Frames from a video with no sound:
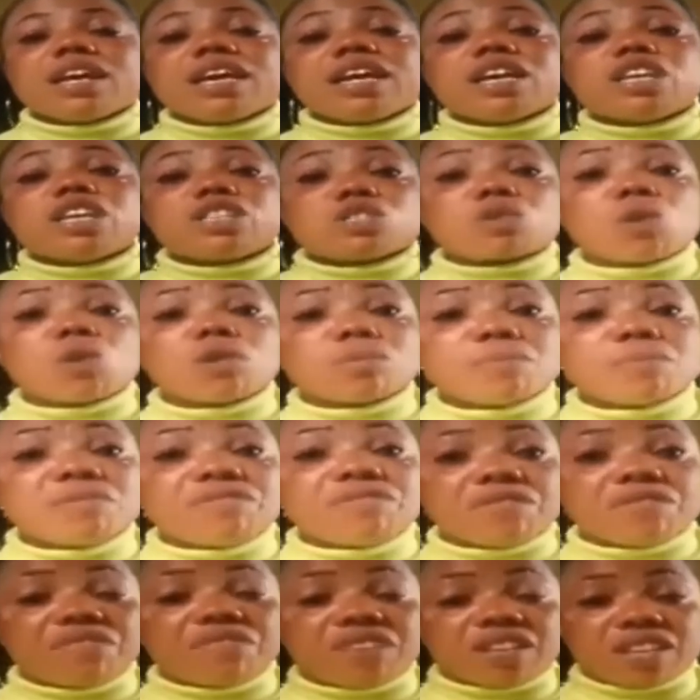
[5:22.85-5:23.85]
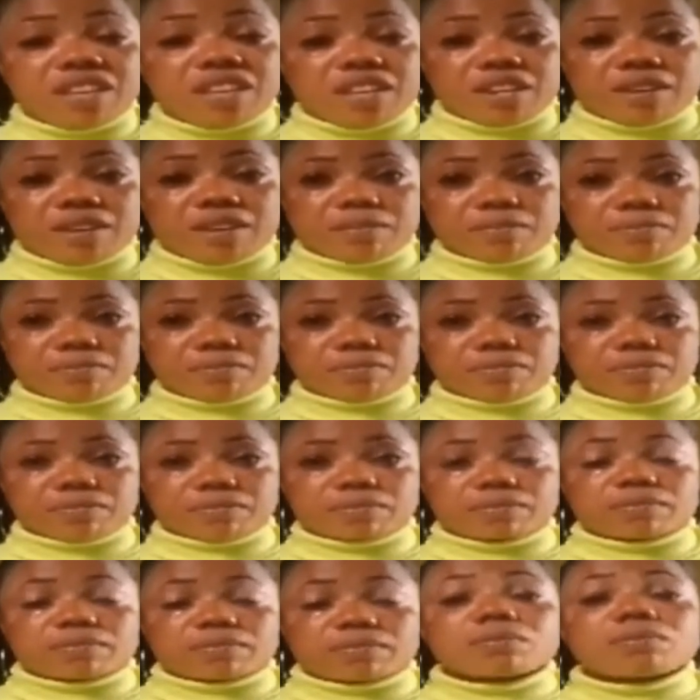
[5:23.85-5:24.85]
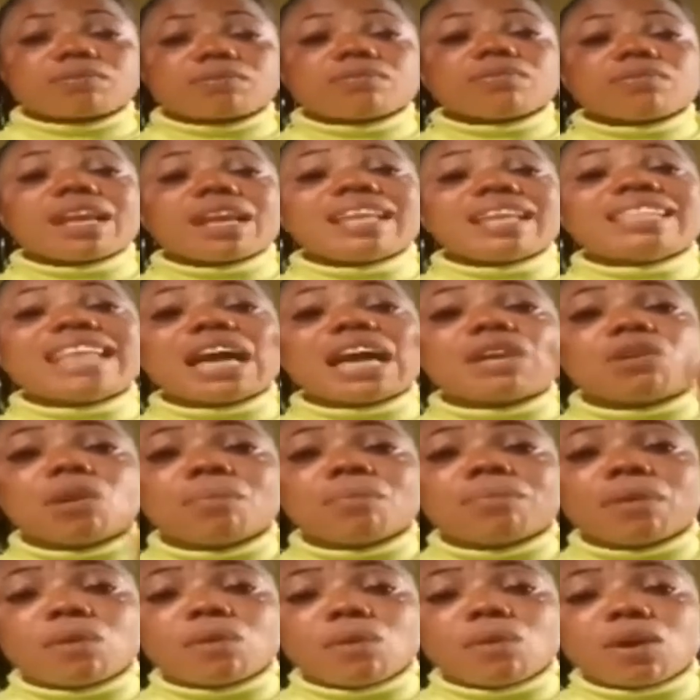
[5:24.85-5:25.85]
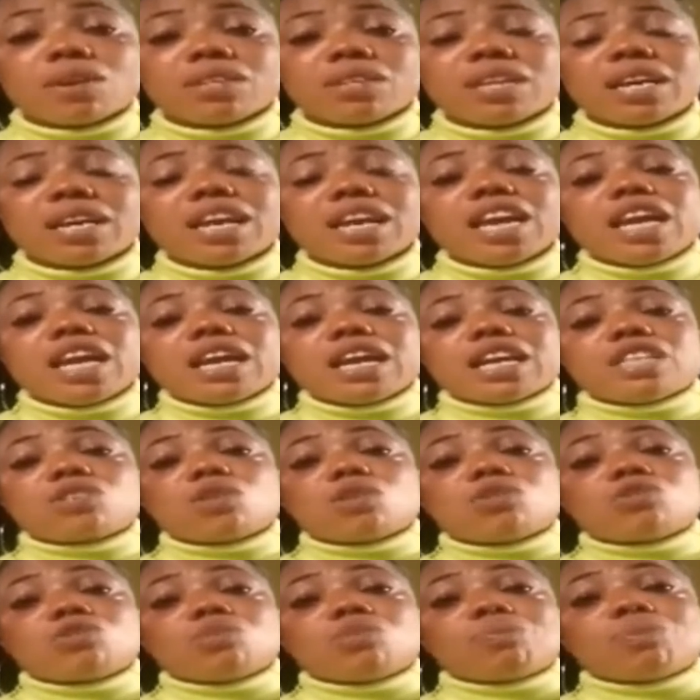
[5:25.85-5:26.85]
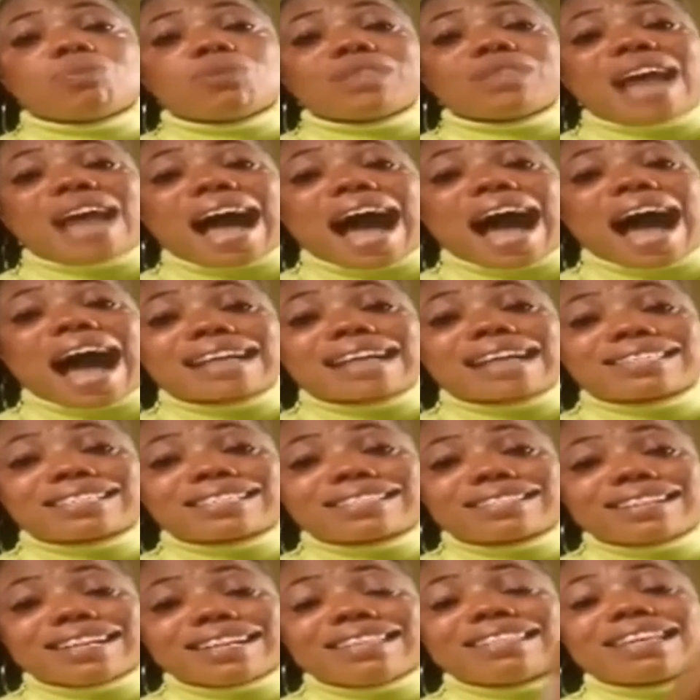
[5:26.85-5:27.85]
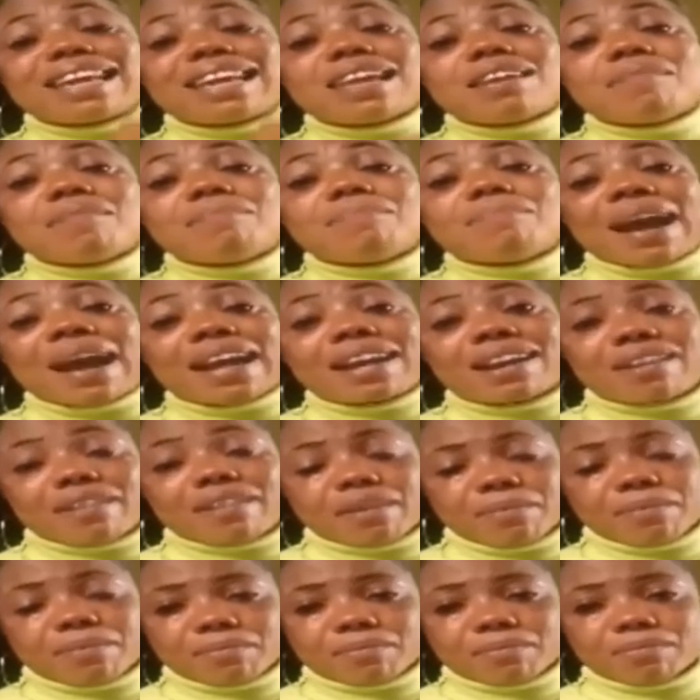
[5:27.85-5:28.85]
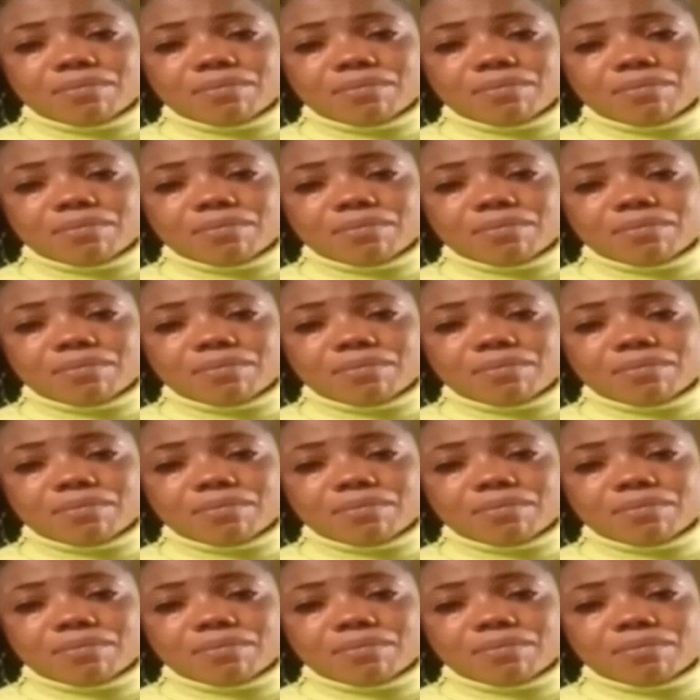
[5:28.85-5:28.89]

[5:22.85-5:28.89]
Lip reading: He told me vividly that, number one, he's going to put axe seed in my cream.